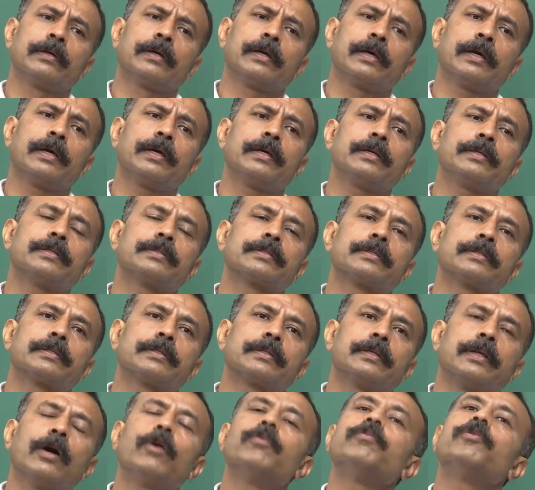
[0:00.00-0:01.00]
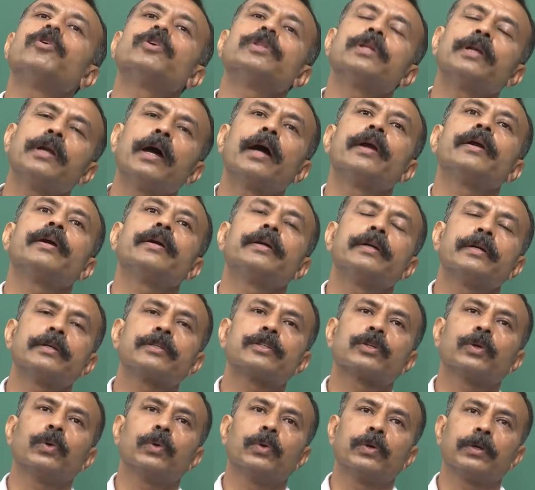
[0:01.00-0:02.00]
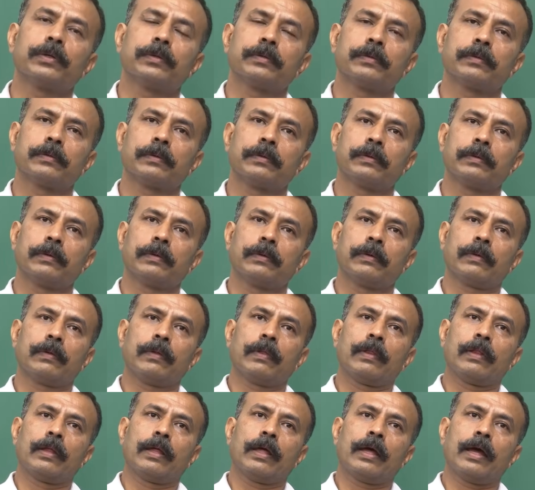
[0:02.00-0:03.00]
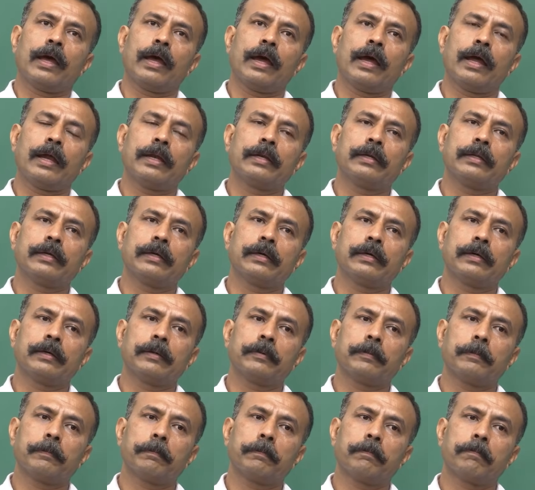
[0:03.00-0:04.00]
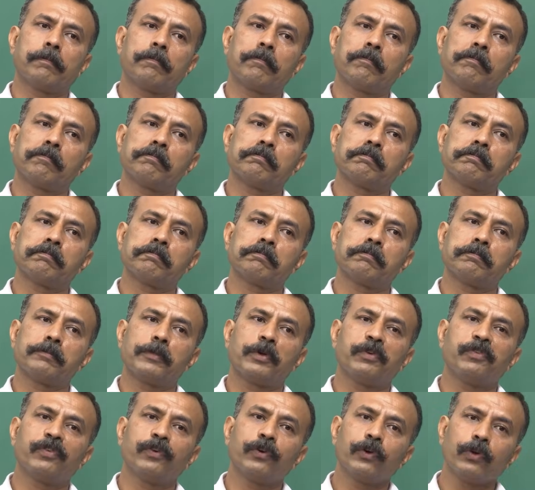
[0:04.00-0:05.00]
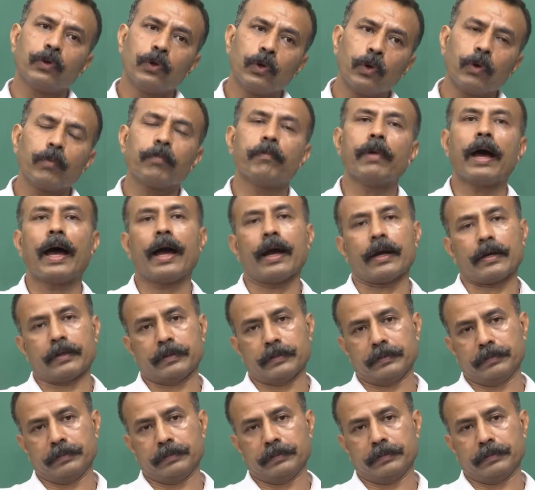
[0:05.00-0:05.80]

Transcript: is now more than 100 years old. And if you look back,